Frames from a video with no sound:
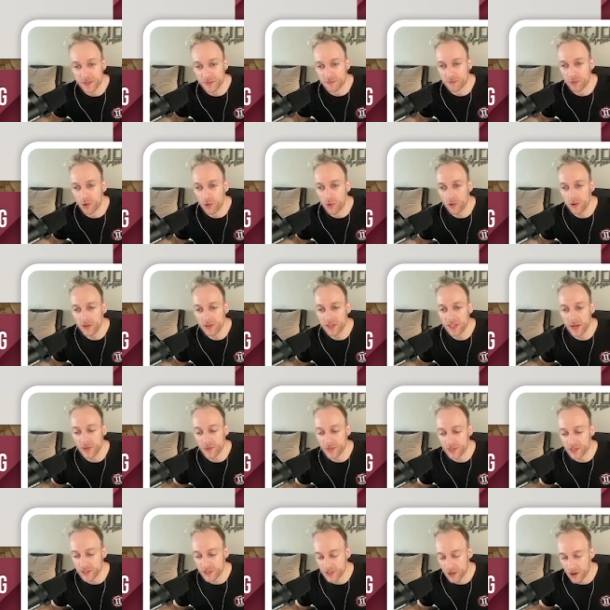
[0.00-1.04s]
important that we
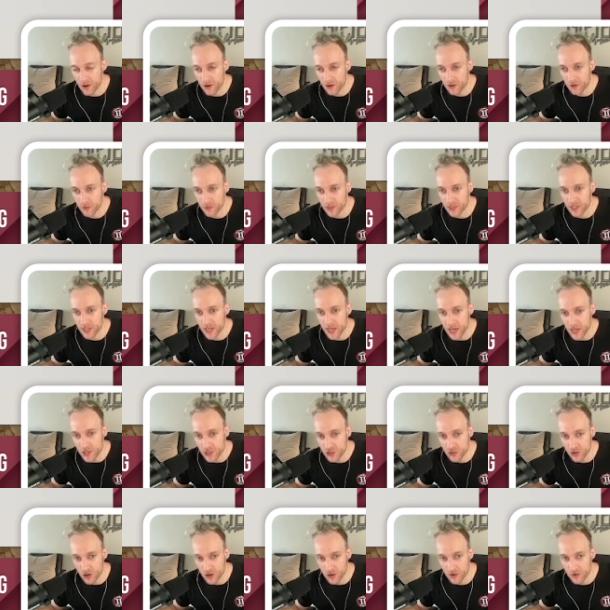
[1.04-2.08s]
start with an
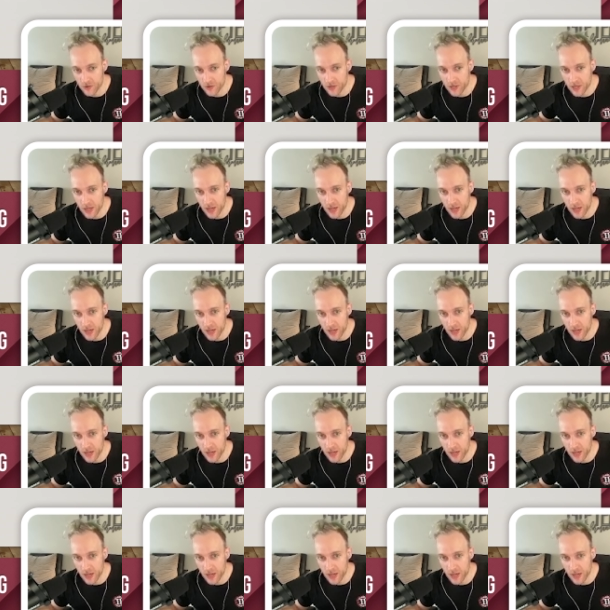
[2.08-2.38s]
intro.